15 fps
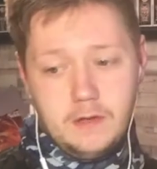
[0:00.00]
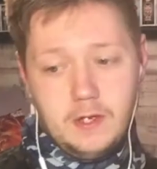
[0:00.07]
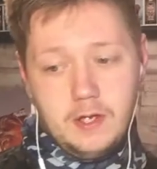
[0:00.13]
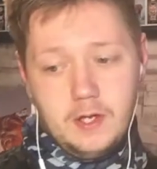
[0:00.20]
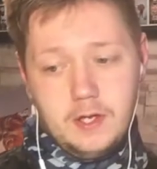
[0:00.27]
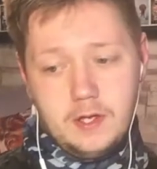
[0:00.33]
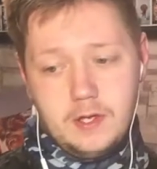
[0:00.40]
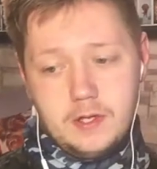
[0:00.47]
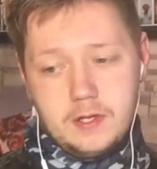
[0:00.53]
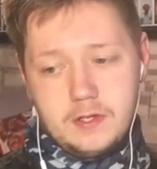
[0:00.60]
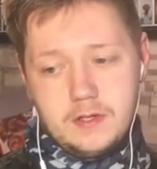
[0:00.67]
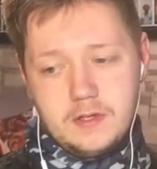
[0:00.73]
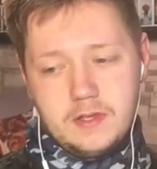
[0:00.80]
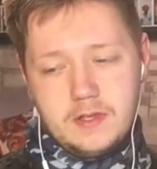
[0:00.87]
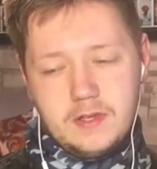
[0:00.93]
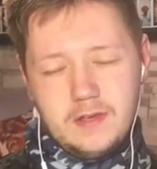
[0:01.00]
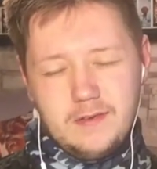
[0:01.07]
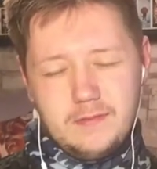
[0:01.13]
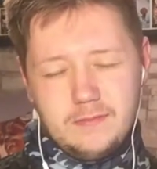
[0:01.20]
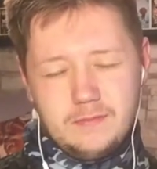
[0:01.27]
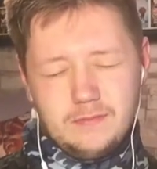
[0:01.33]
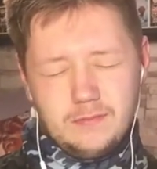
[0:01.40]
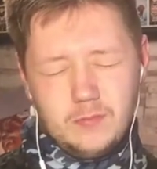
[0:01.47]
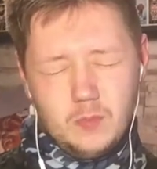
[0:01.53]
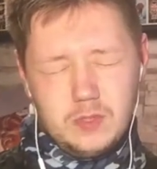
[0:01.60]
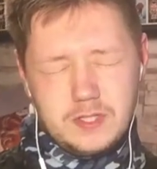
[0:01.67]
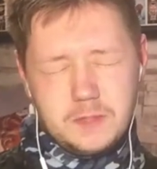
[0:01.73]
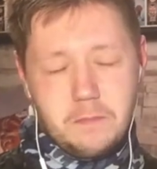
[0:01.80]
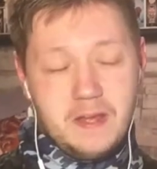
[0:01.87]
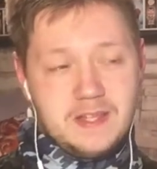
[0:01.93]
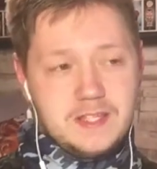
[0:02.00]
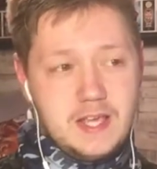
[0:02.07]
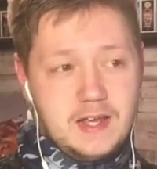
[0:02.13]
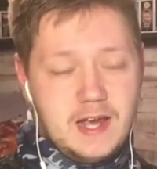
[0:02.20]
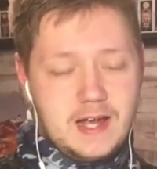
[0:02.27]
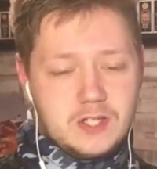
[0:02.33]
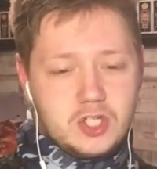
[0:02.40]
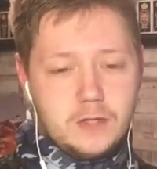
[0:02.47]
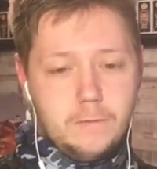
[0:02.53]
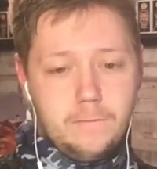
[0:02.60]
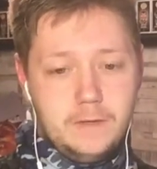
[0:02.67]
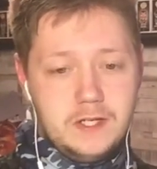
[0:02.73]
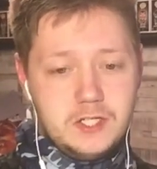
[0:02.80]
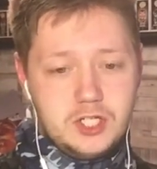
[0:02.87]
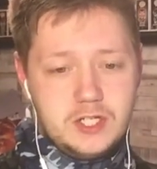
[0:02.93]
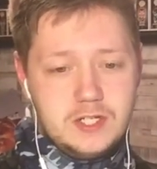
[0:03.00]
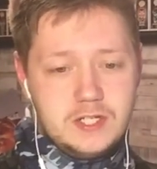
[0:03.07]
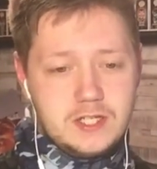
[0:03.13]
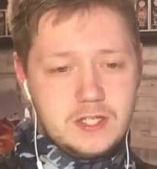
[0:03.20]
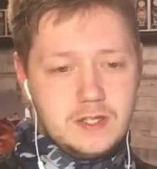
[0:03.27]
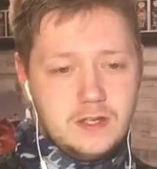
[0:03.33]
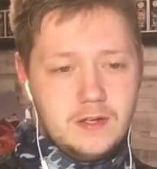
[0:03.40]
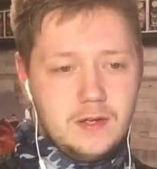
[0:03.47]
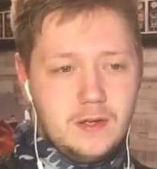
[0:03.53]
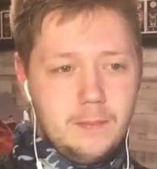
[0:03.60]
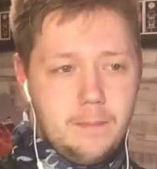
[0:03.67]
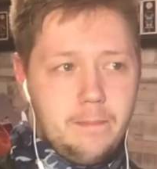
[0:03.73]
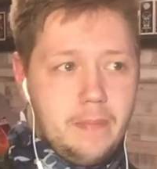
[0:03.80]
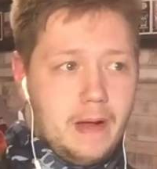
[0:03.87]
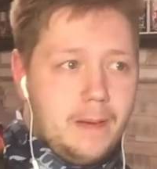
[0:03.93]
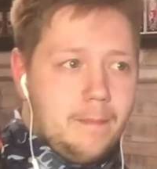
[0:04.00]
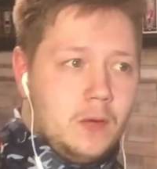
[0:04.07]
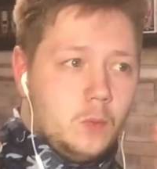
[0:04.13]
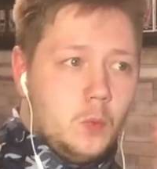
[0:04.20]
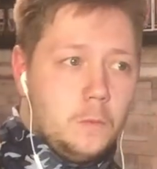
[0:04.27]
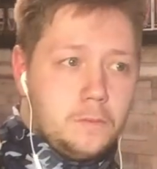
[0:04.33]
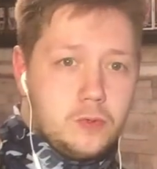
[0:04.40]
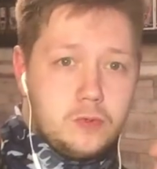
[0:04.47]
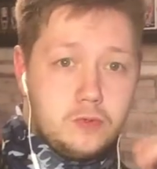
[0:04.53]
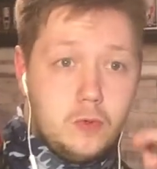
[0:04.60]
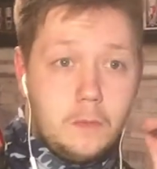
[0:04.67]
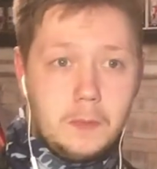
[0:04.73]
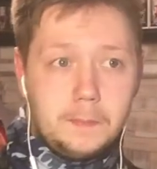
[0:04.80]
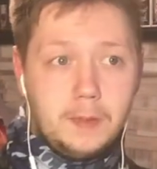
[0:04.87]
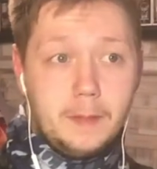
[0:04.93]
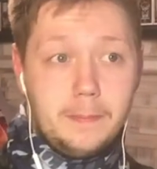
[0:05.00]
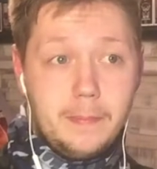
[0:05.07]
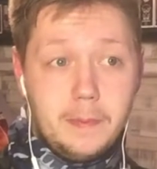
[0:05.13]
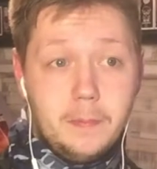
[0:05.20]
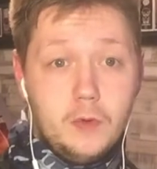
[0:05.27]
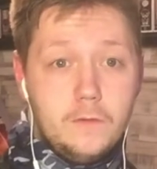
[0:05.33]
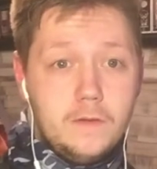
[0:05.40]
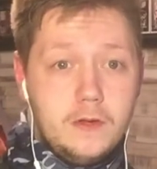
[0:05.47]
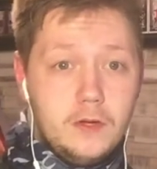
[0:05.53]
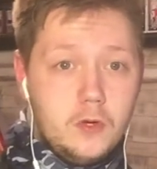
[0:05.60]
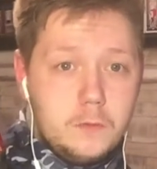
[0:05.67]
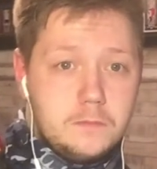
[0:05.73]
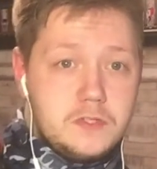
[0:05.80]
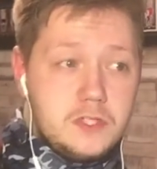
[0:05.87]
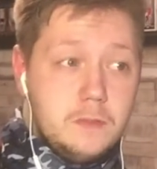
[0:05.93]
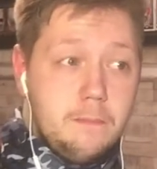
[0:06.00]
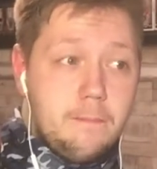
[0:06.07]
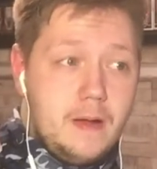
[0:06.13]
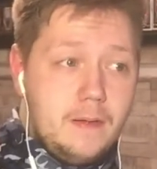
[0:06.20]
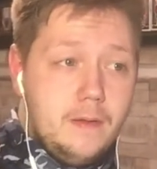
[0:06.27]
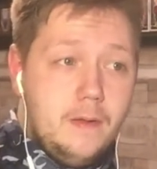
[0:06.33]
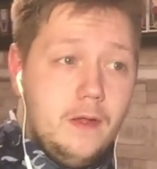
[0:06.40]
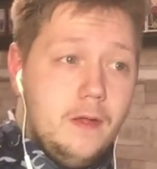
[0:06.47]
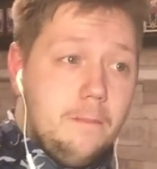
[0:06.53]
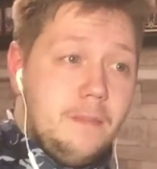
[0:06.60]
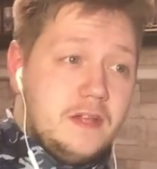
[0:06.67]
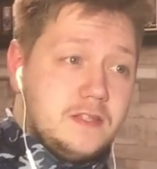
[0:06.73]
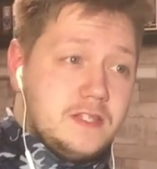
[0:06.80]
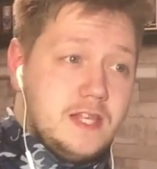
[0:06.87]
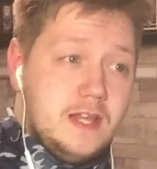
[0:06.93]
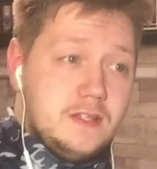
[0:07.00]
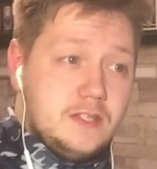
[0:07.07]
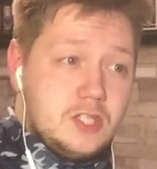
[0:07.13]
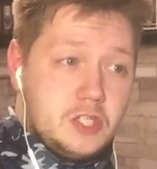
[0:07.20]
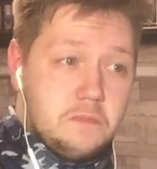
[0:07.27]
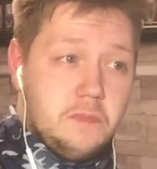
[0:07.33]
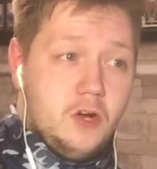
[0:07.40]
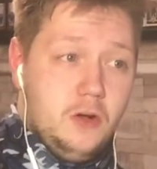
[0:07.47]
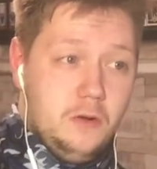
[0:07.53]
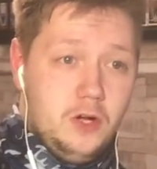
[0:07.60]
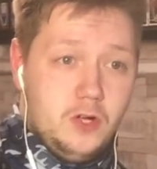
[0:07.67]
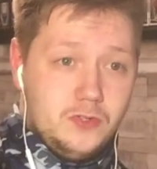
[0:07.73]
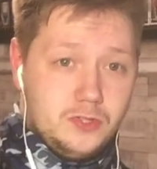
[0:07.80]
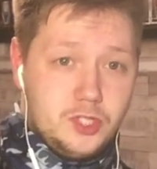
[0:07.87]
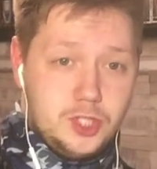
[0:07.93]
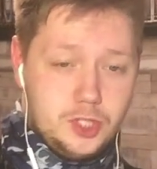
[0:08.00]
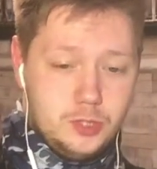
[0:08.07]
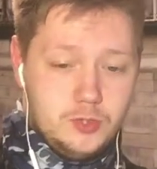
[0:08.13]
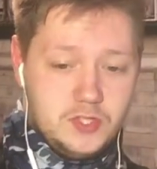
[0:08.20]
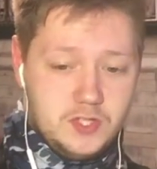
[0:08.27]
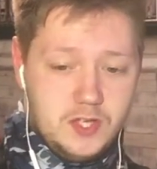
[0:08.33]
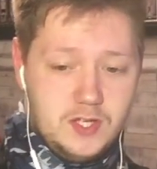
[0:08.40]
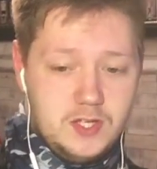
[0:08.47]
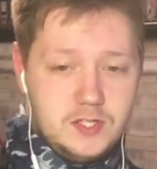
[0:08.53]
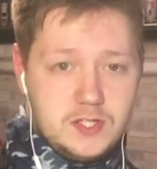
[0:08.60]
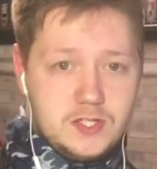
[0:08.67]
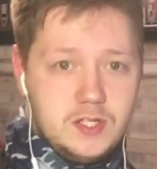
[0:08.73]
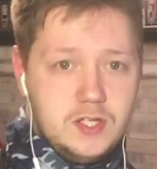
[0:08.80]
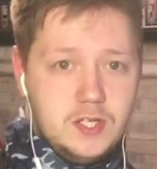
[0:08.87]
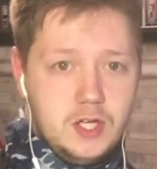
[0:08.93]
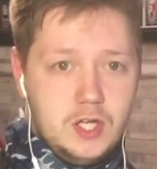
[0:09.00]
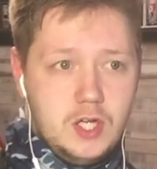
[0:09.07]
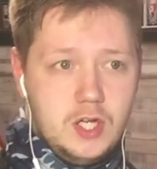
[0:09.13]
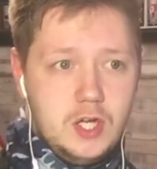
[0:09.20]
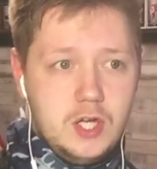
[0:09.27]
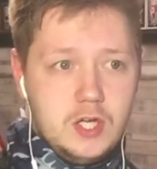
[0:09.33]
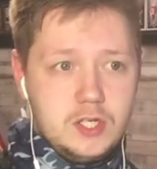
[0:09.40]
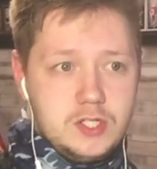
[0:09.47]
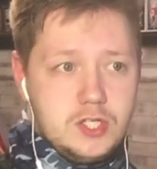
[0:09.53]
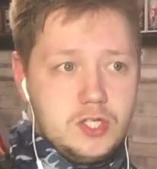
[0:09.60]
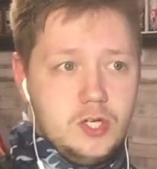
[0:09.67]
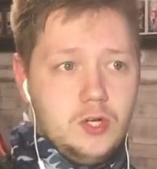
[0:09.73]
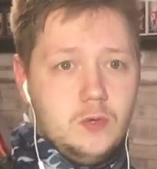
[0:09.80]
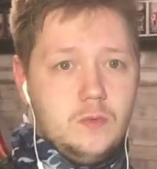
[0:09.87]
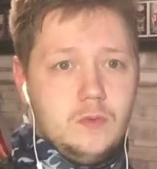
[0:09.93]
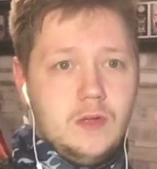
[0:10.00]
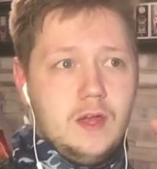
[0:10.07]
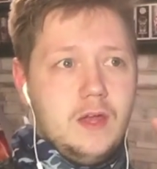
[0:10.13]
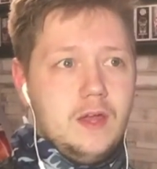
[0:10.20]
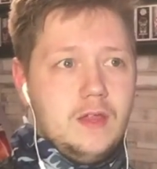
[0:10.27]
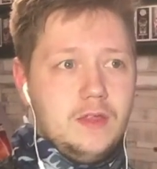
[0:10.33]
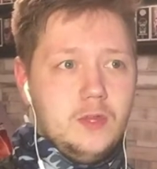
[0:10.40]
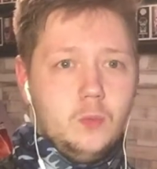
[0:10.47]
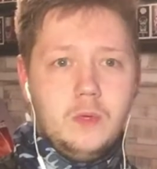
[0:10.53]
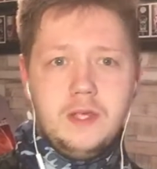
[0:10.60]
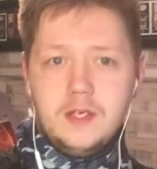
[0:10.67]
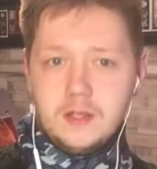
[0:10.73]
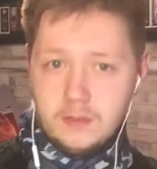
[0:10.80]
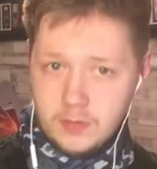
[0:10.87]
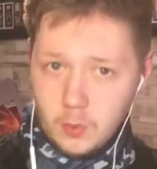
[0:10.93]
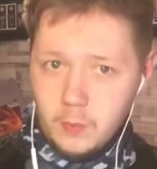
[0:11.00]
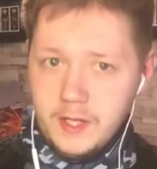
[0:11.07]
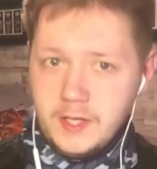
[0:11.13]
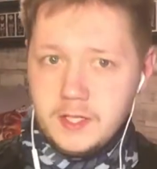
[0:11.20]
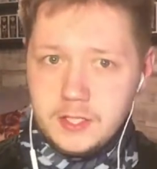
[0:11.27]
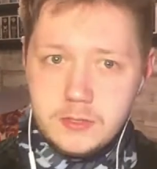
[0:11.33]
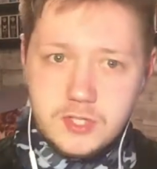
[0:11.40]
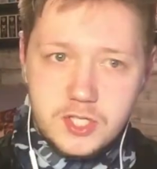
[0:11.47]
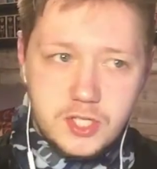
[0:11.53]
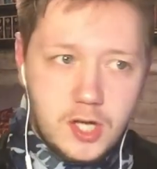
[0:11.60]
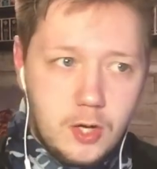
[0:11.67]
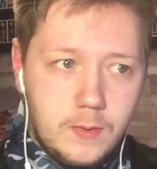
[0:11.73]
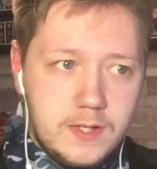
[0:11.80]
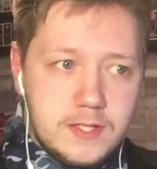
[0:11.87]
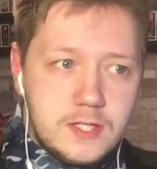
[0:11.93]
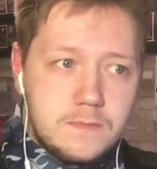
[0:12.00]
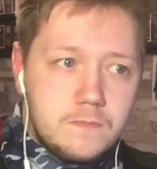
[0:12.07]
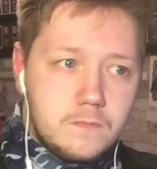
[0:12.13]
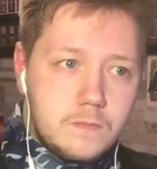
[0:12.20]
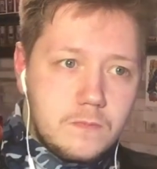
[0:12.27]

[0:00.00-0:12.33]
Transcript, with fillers: Ben 10 actually finishes, Batman will probably be moving up to Ben 10's spot on Tuesdays. So the week used to go is